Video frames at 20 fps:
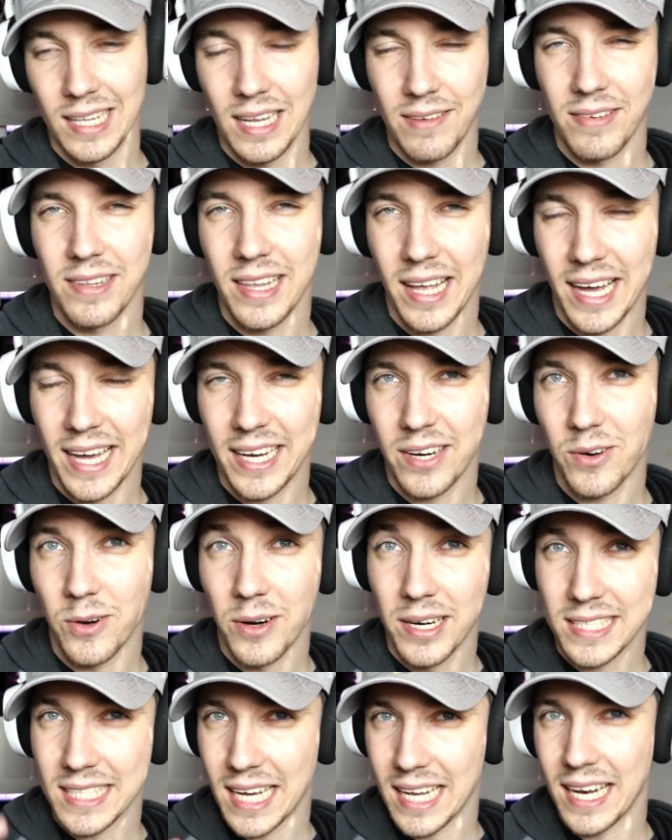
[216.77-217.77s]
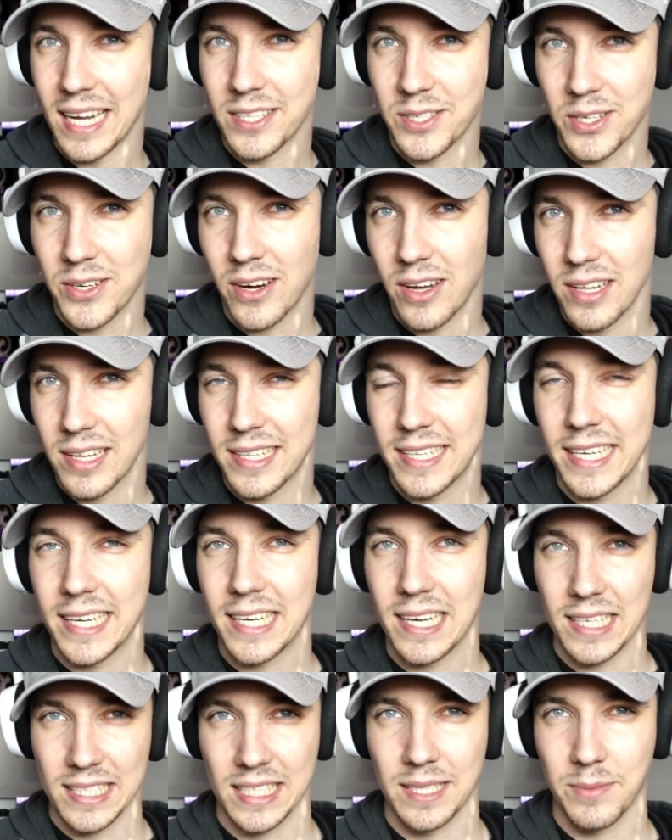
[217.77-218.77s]
Level 9, or as I like to call it, the
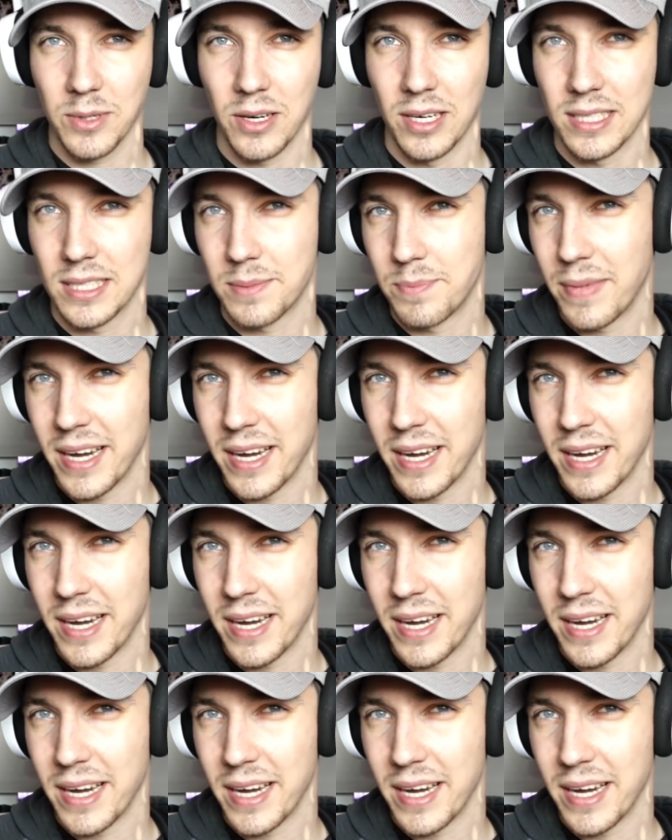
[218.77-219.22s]
custom gods.